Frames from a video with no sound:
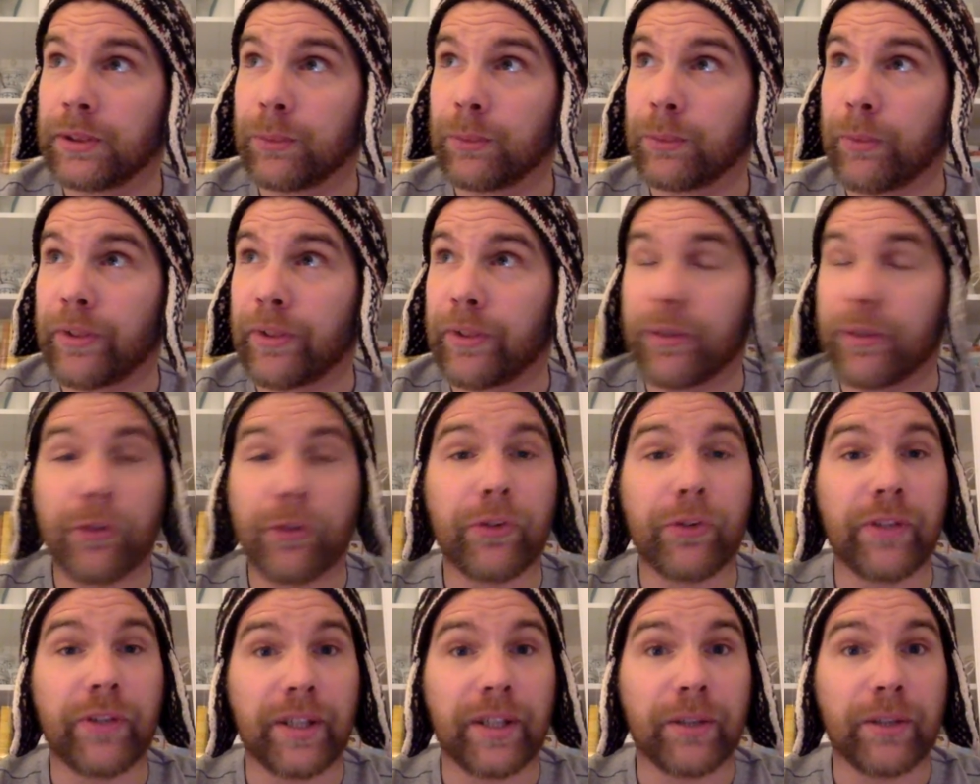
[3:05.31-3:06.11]
when they're
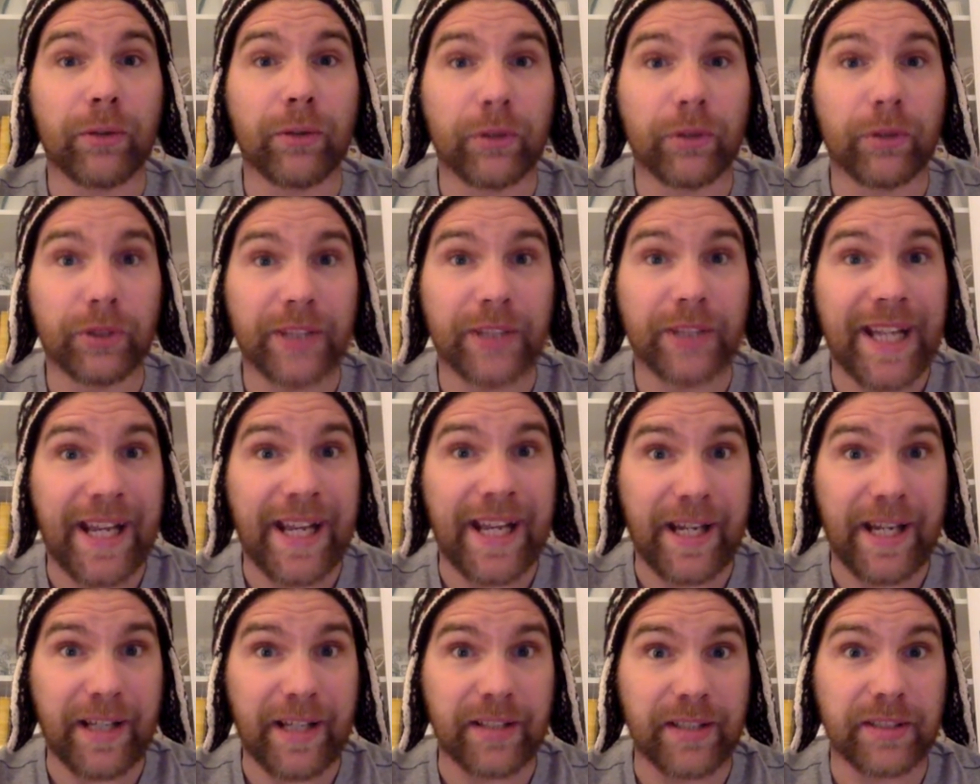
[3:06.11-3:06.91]
stuck on
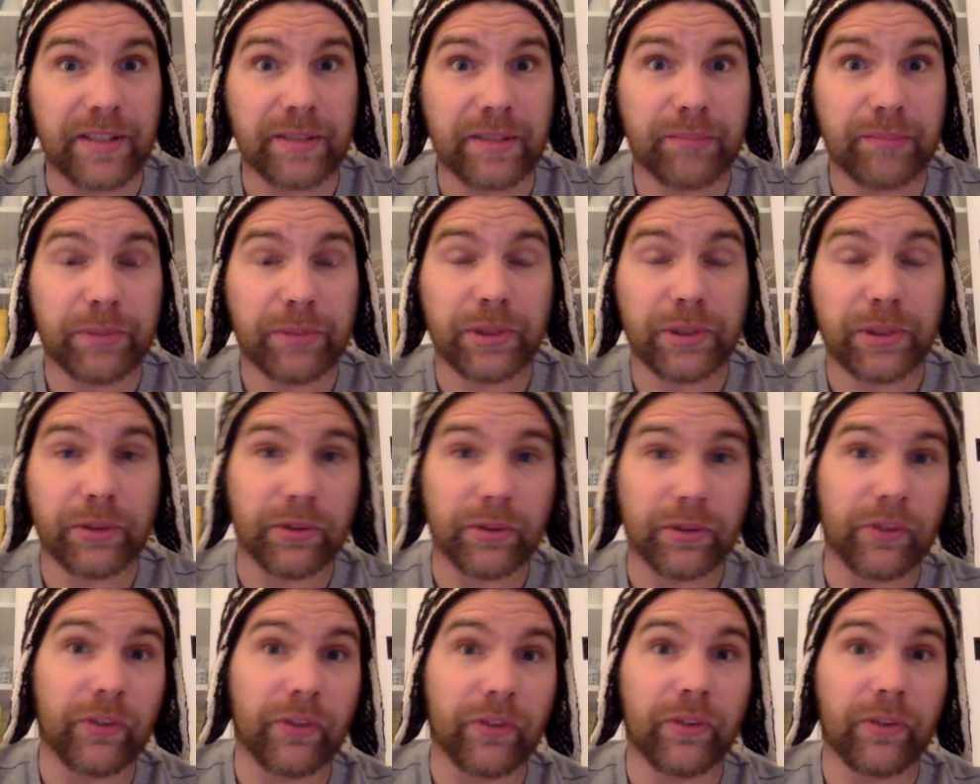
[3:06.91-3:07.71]
land
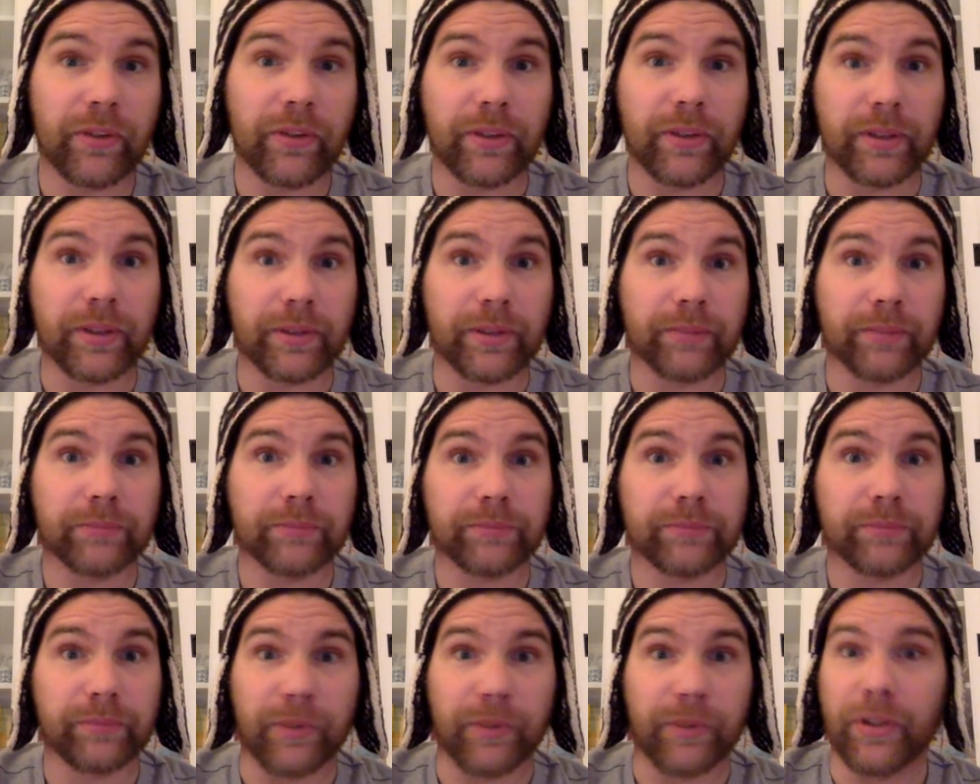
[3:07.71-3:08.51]
because uh,
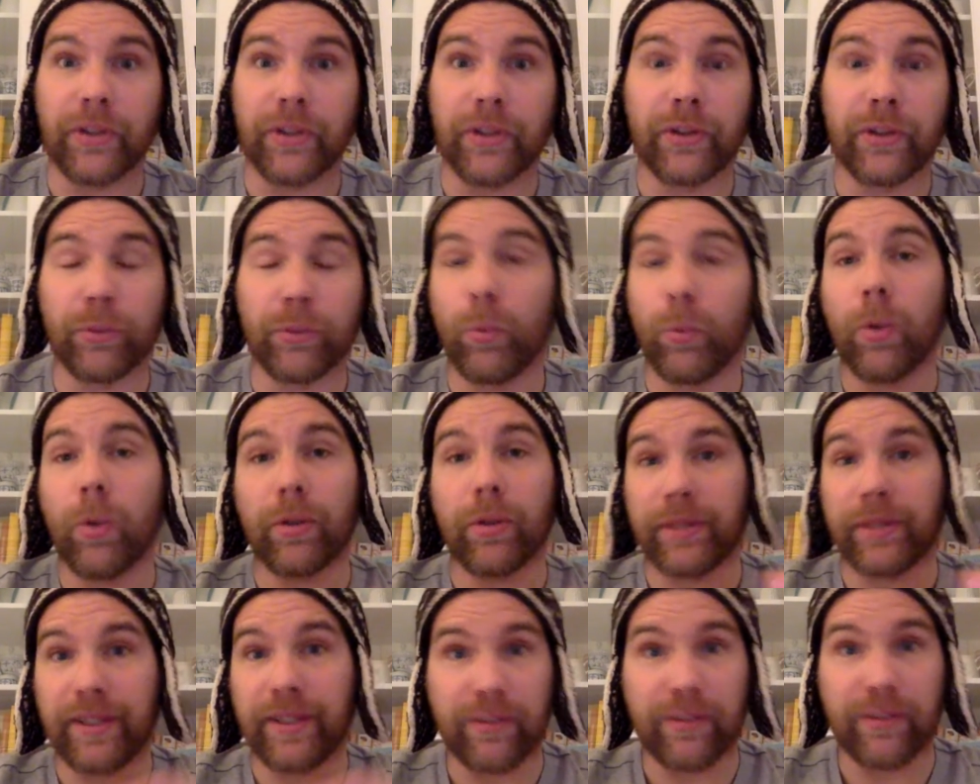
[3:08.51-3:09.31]
the
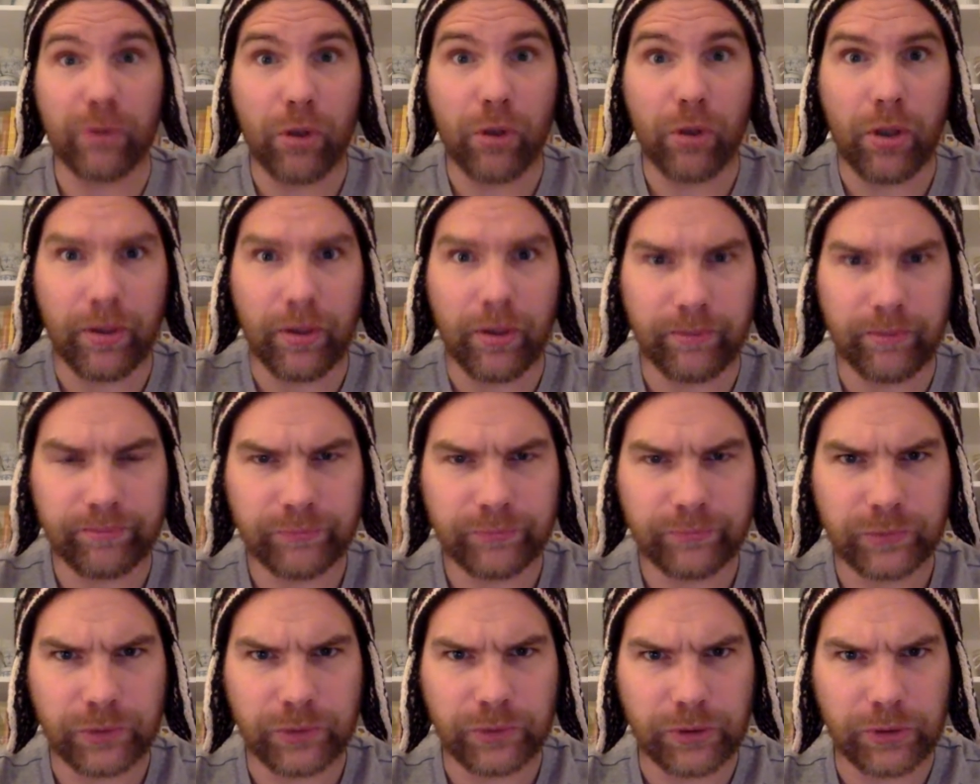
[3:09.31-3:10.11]
water has gone,
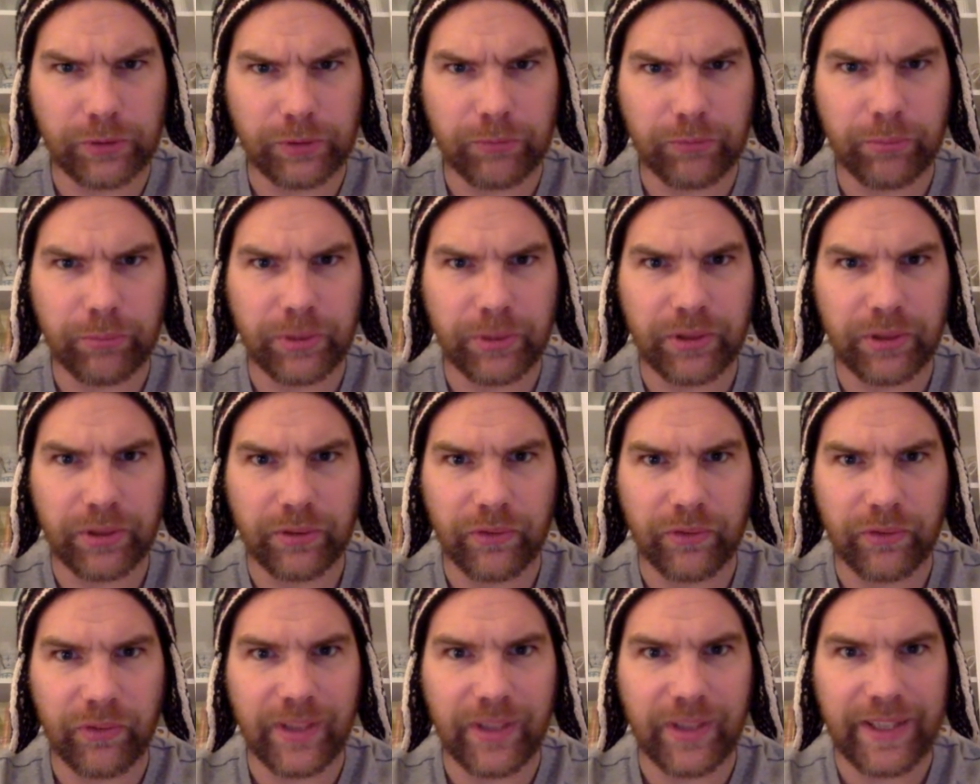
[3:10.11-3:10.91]
or
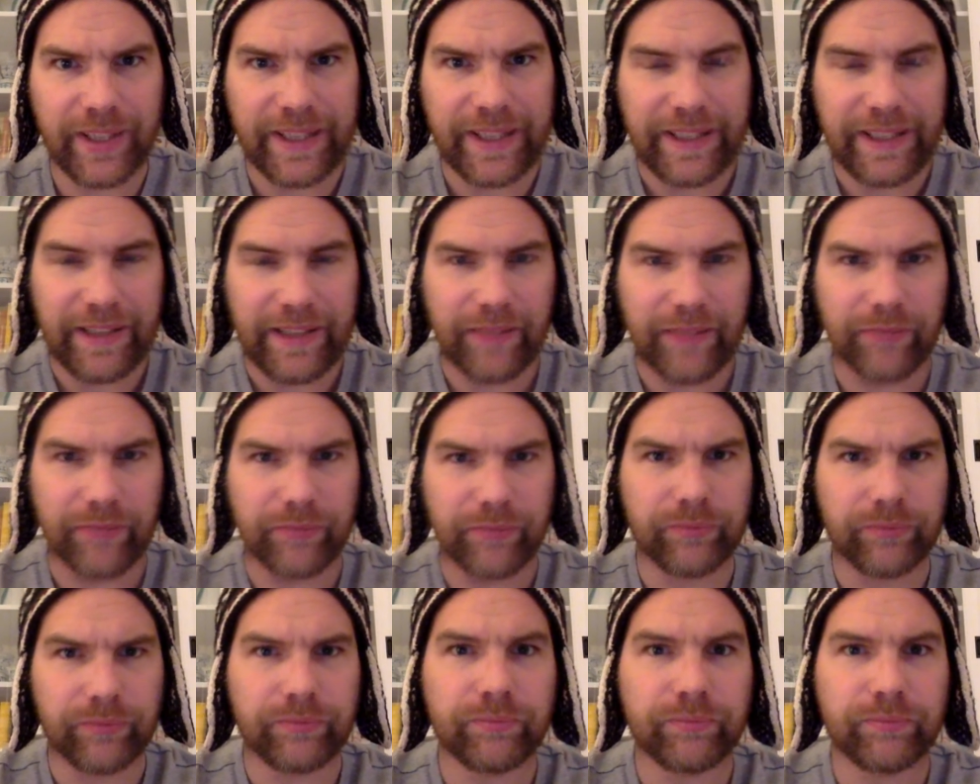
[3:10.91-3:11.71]
because they have
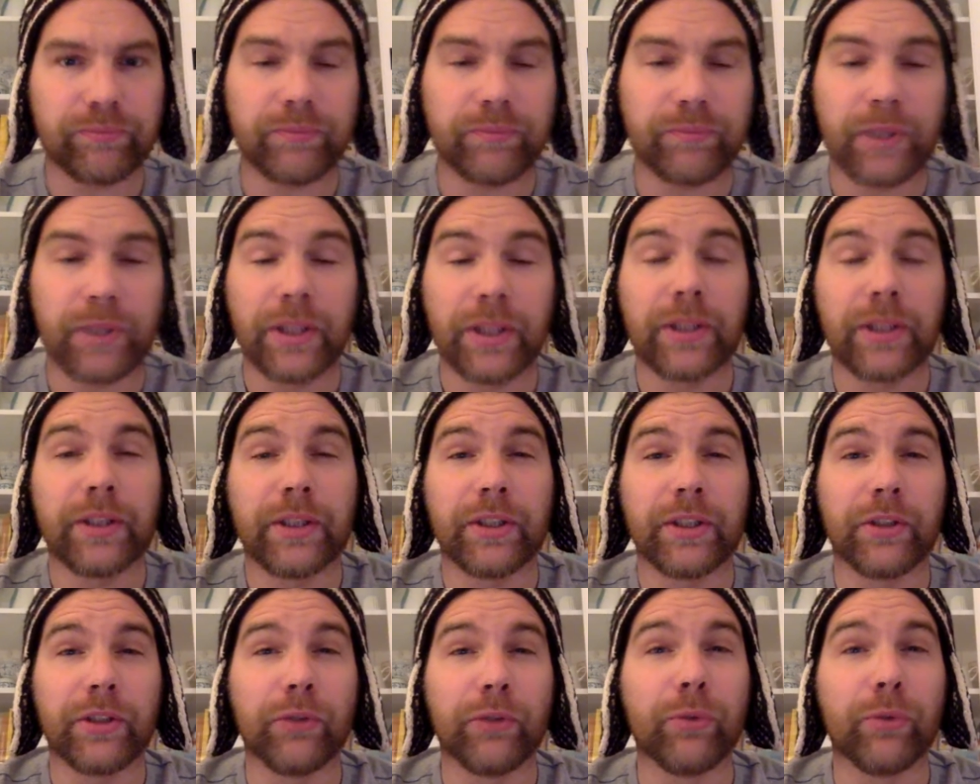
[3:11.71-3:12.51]

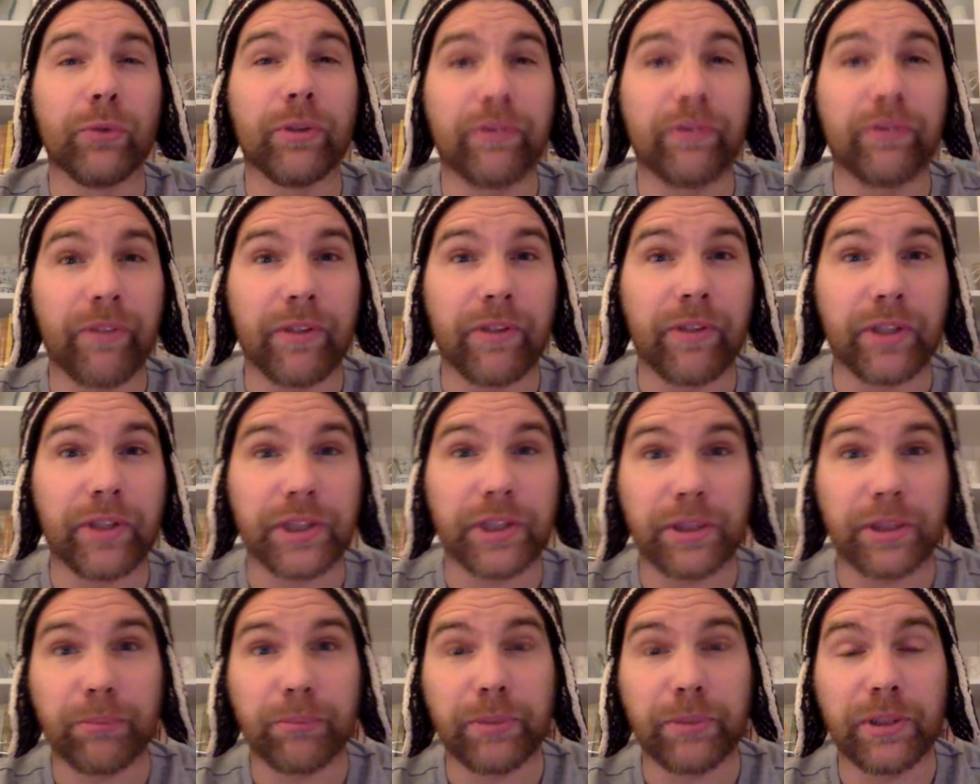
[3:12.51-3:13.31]
driven the
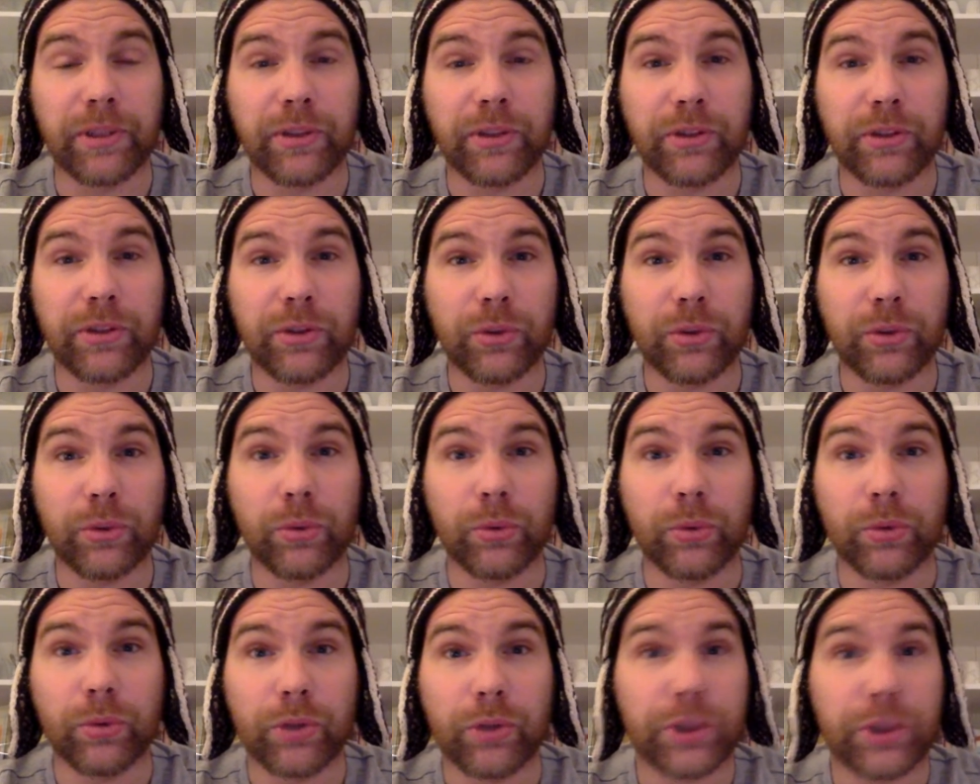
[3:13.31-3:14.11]
ship
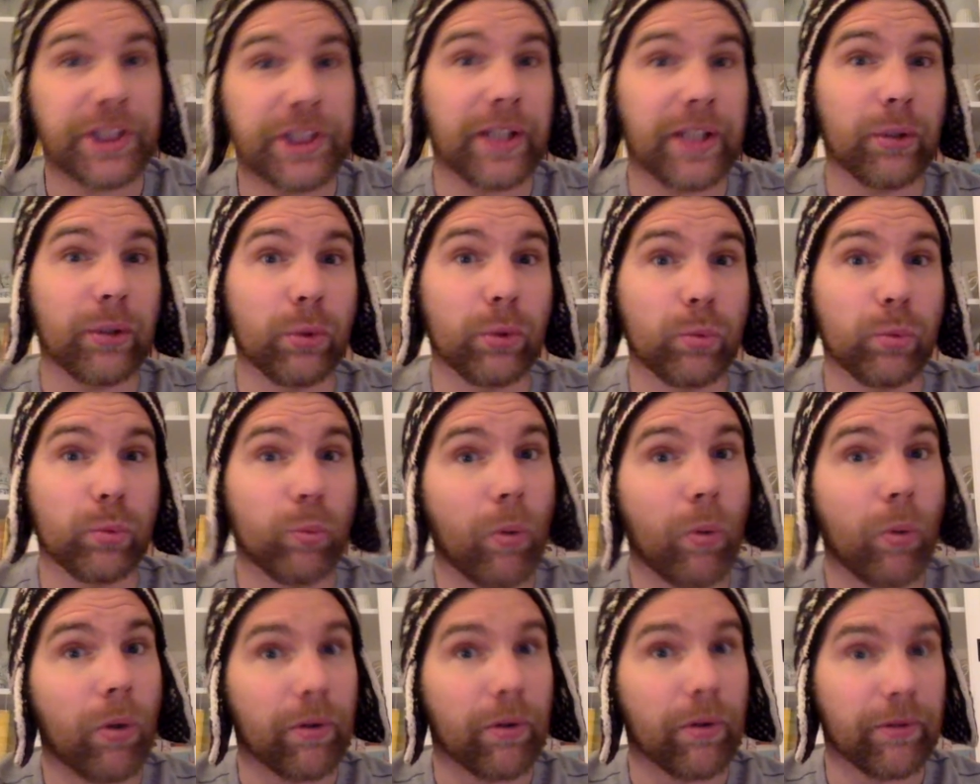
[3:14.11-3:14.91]
into shallow
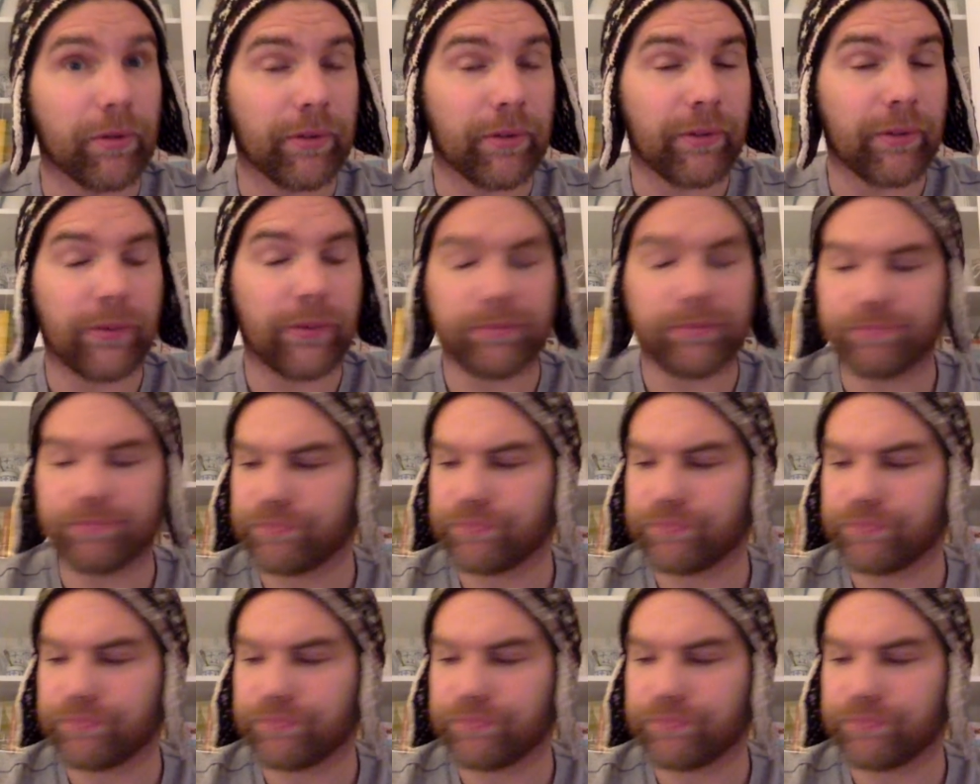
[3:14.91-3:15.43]
waters.